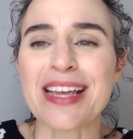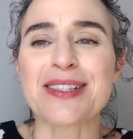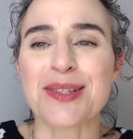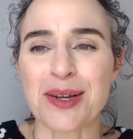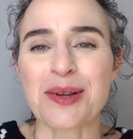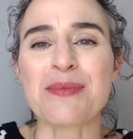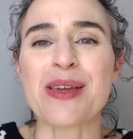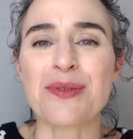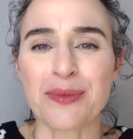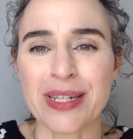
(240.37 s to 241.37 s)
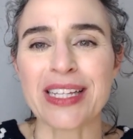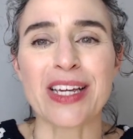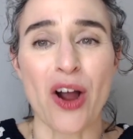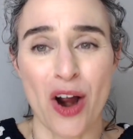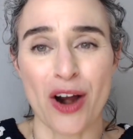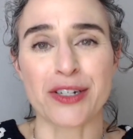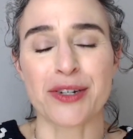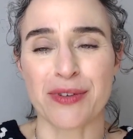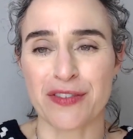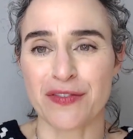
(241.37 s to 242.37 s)
it's going to be really hard
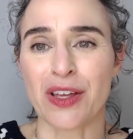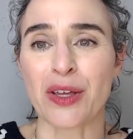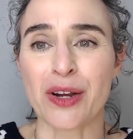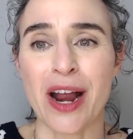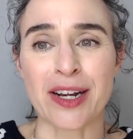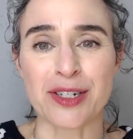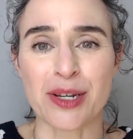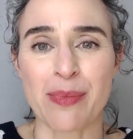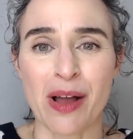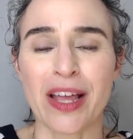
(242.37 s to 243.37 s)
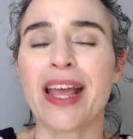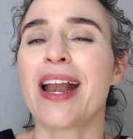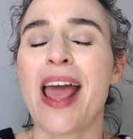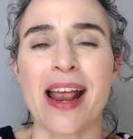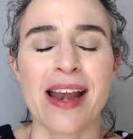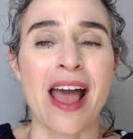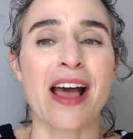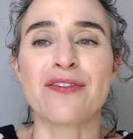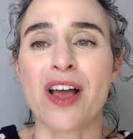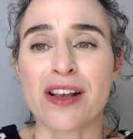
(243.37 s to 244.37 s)
to refill your energy bucket and
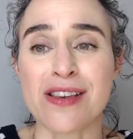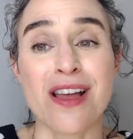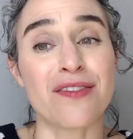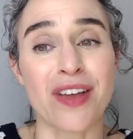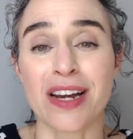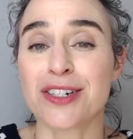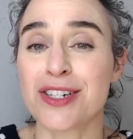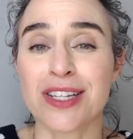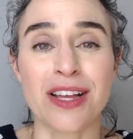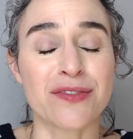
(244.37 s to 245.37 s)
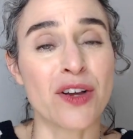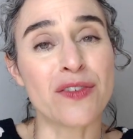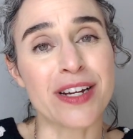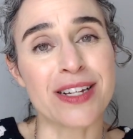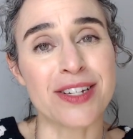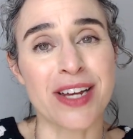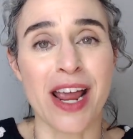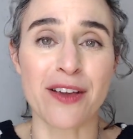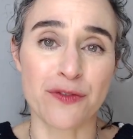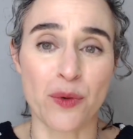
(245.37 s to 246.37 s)
have enough energy left over each
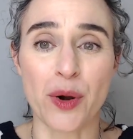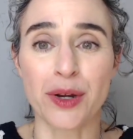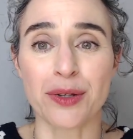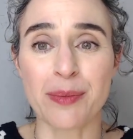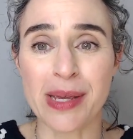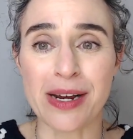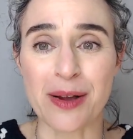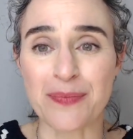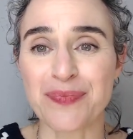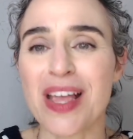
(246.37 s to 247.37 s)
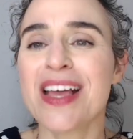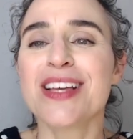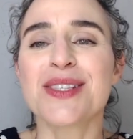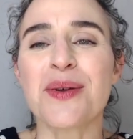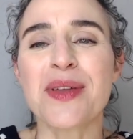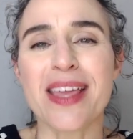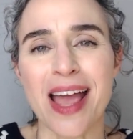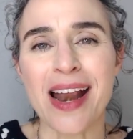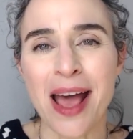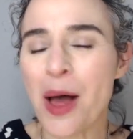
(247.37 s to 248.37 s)
day for your libido. So
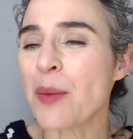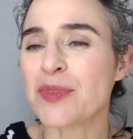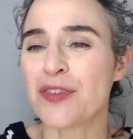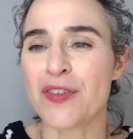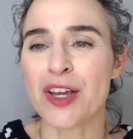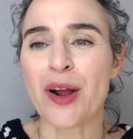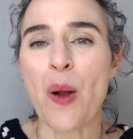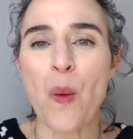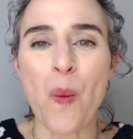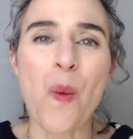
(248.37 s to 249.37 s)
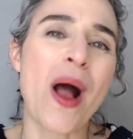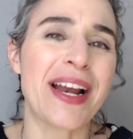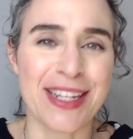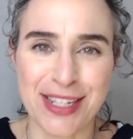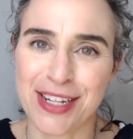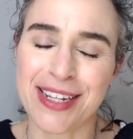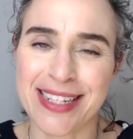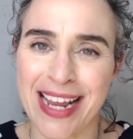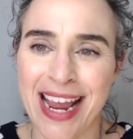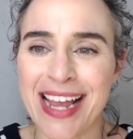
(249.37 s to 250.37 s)
get help to figure out what it's going to
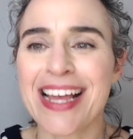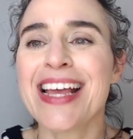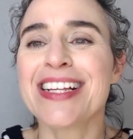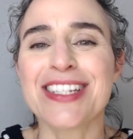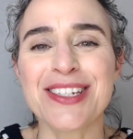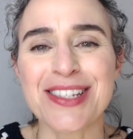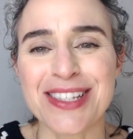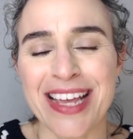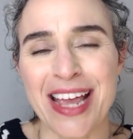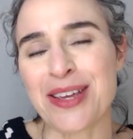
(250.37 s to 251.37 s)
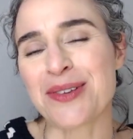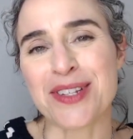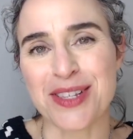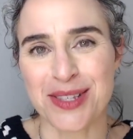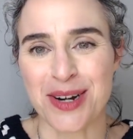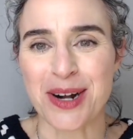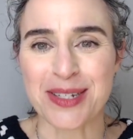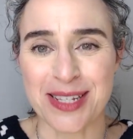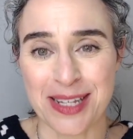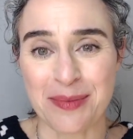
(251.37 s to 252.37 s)
take to get you to start
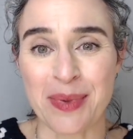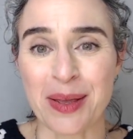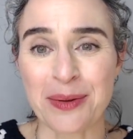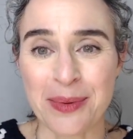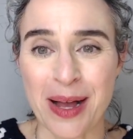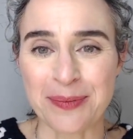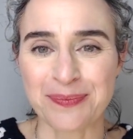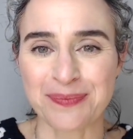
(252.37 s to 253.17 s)
sleeping well.